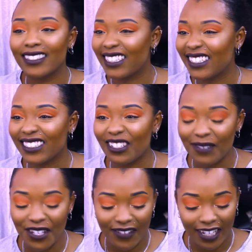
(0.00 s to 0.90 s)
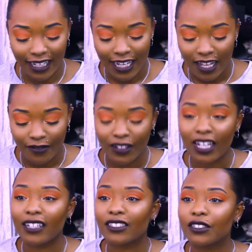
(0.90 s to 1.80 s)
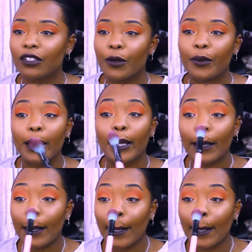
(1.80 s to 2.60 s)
it's not moving. I feel like I should go back in.